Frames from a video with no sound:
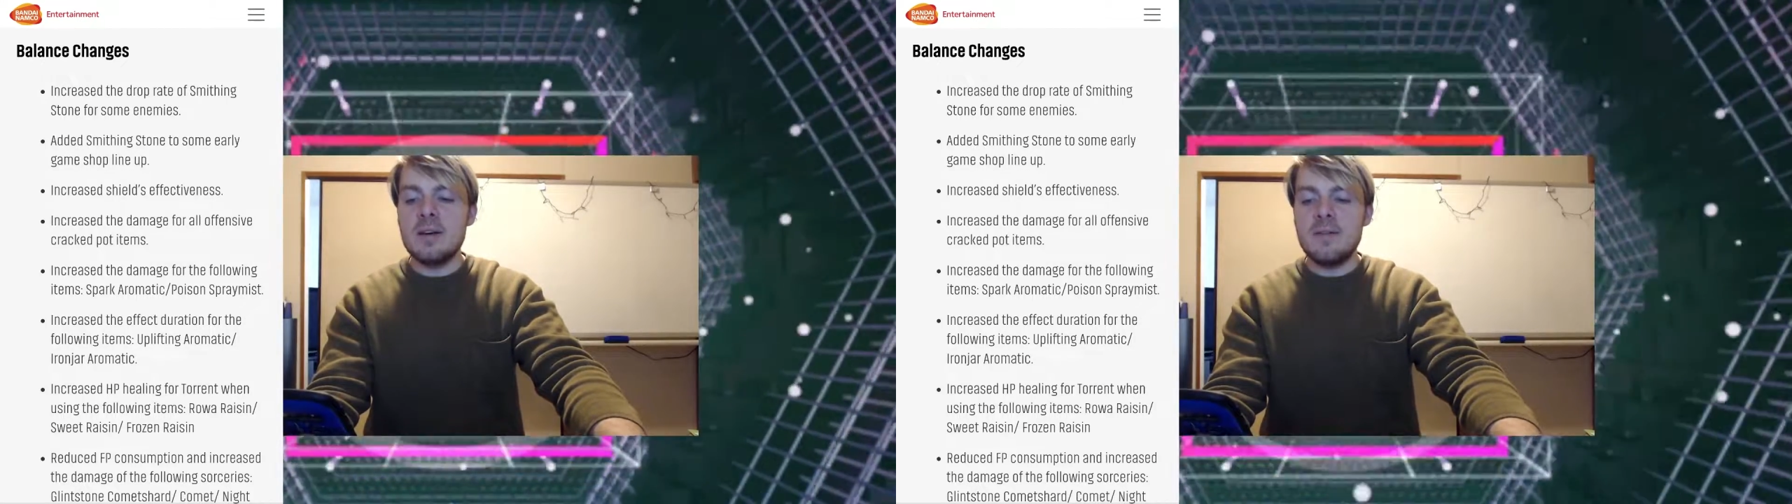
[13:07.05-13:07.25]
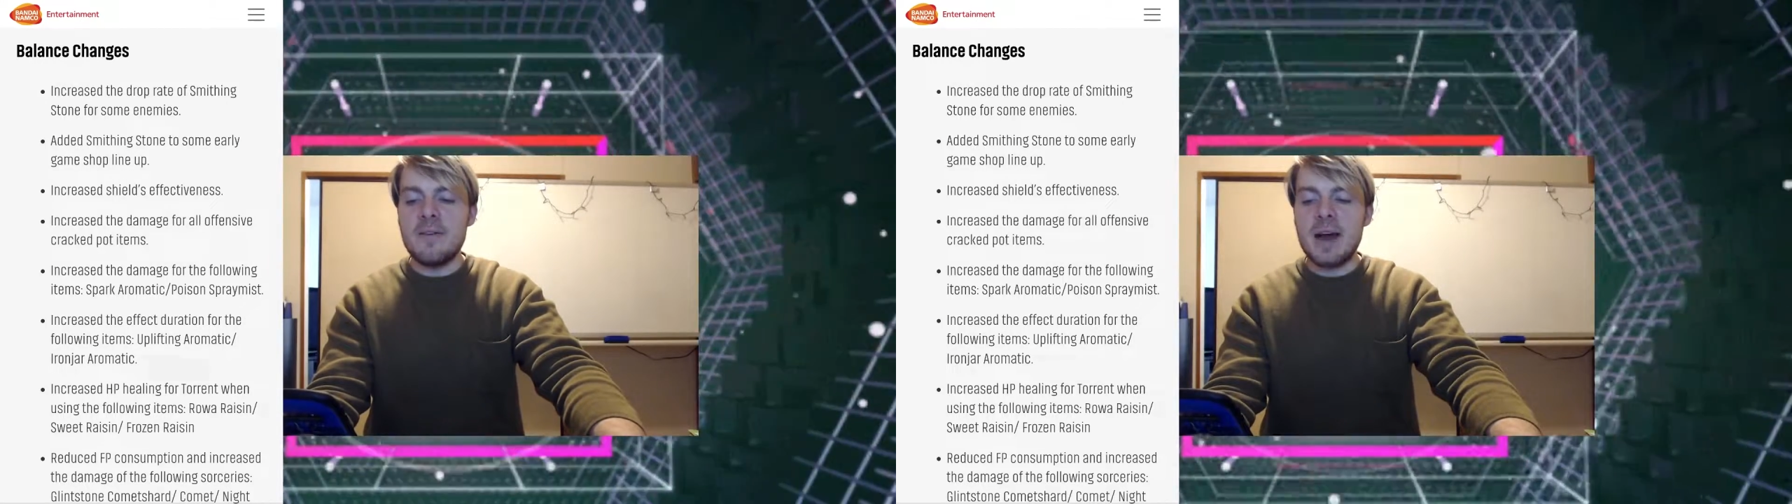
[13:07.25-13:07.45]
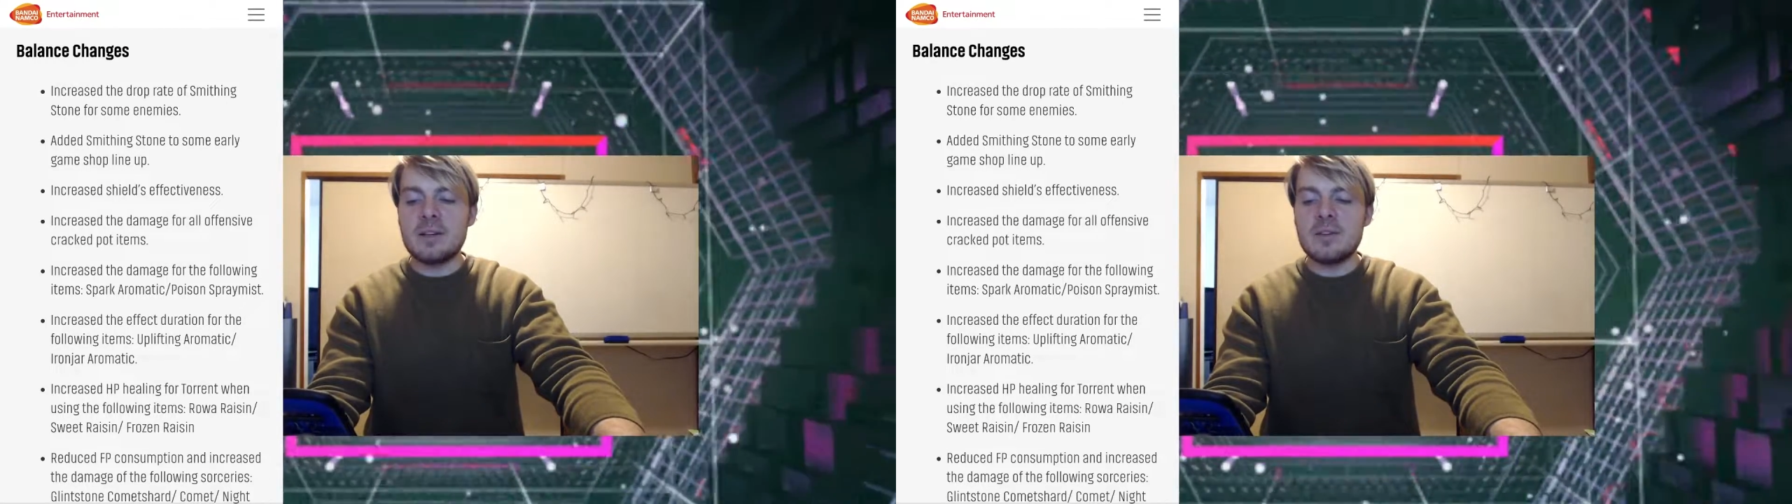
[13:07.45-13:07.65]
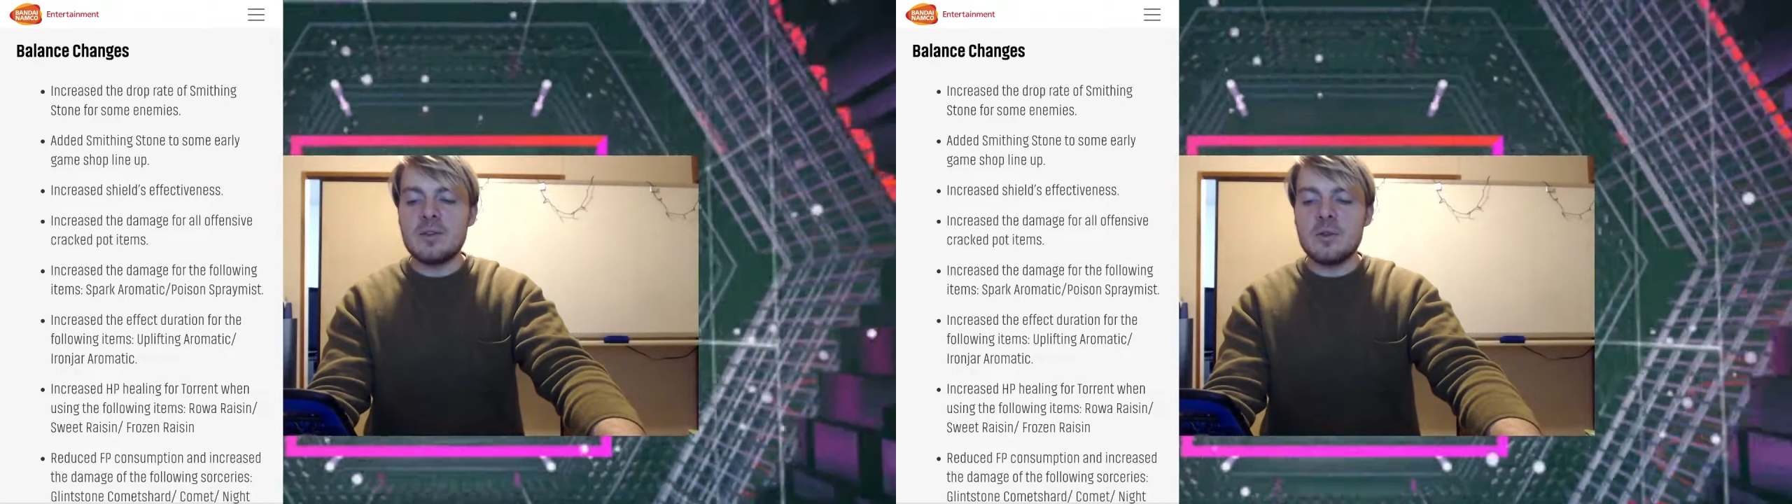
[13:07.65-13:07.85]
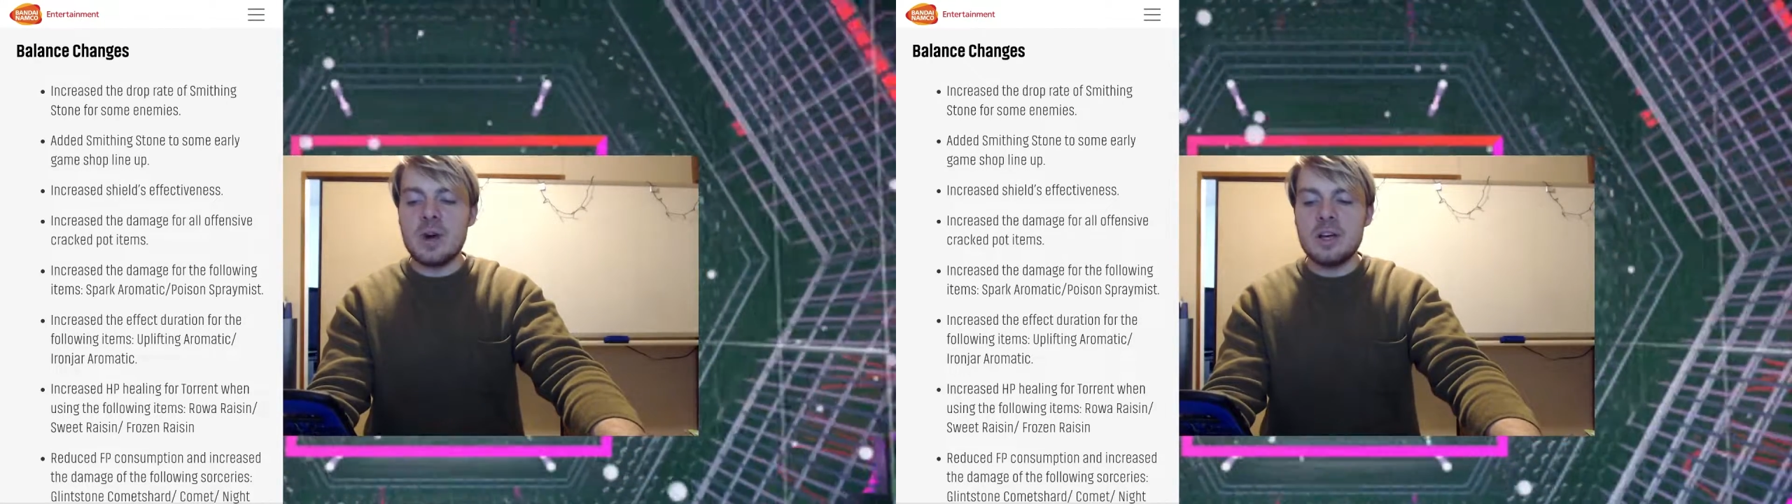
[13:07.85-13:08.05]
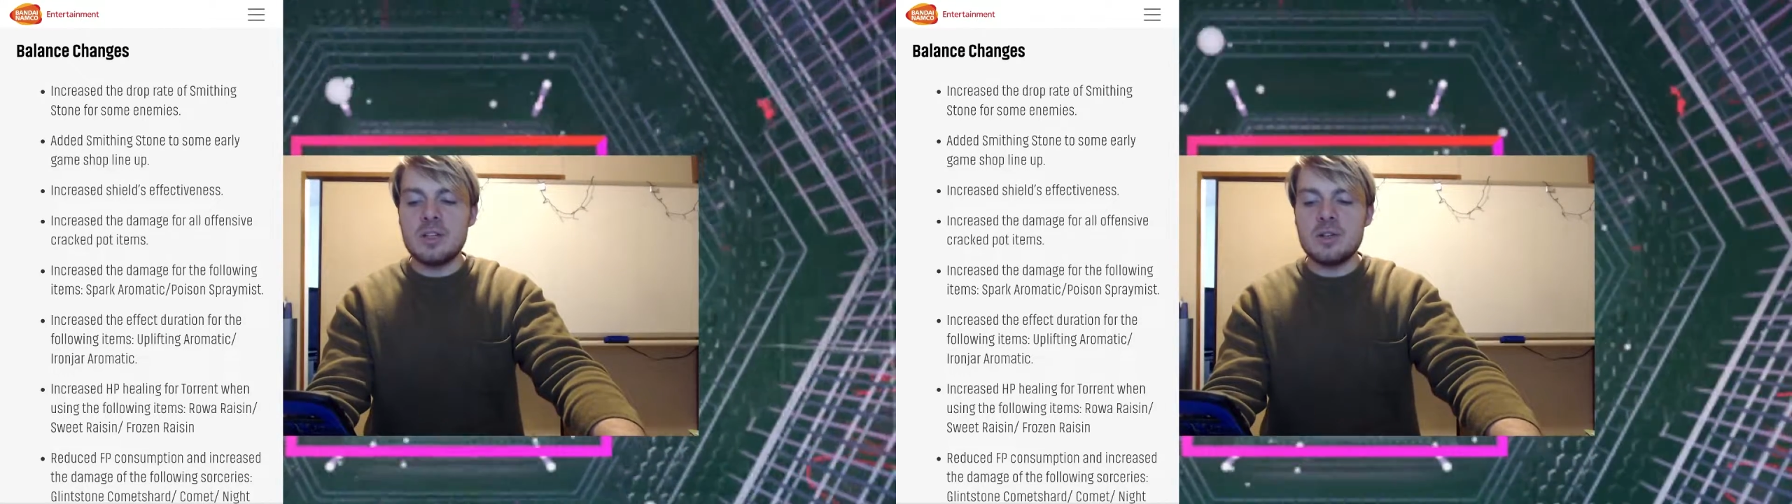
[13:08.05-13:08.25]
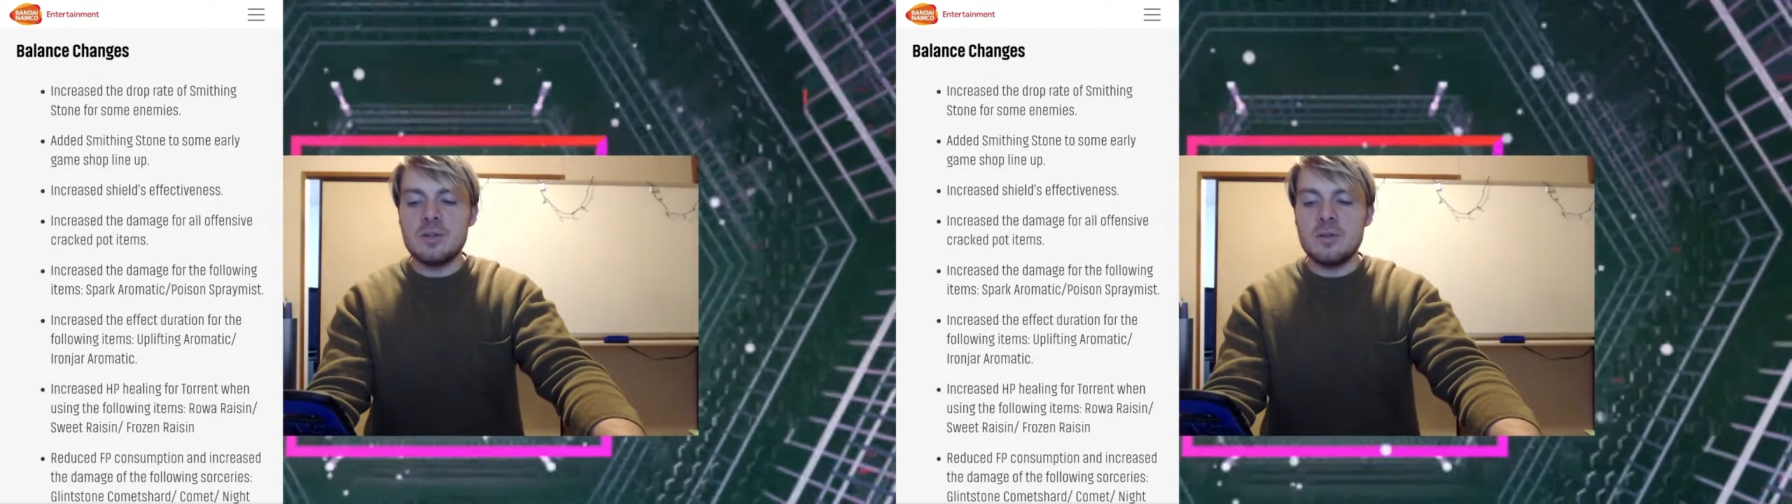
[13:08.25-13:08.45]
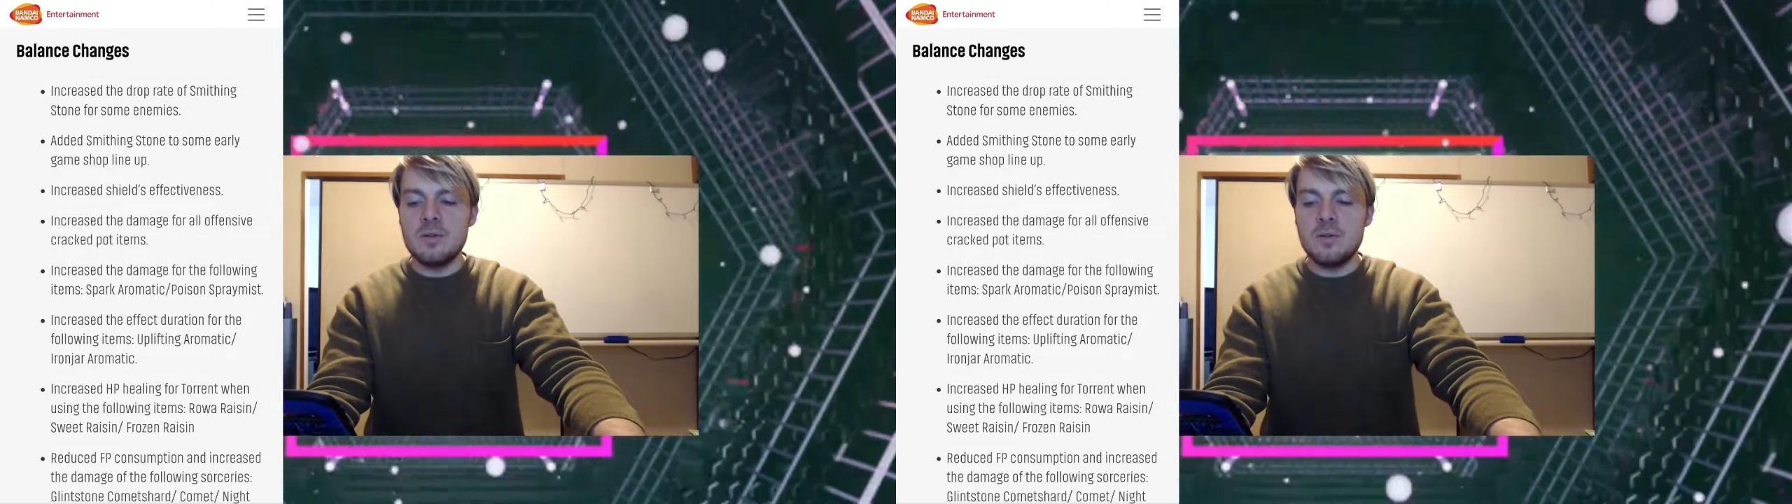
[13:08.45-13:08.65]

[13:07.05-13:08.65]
effect duration